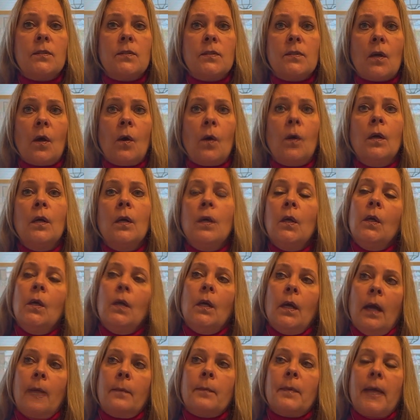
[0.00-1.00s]
So
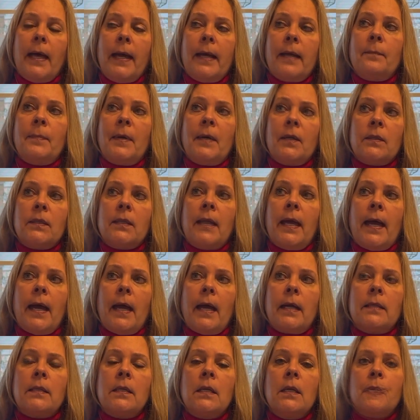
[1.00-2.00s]
I'm glad about
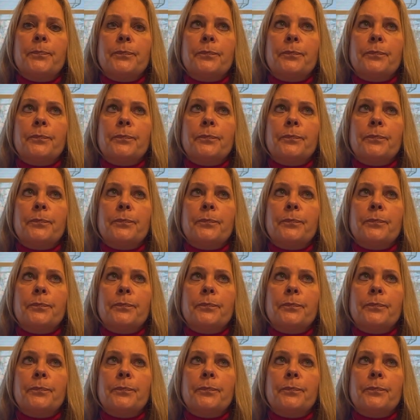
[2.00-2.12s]
that.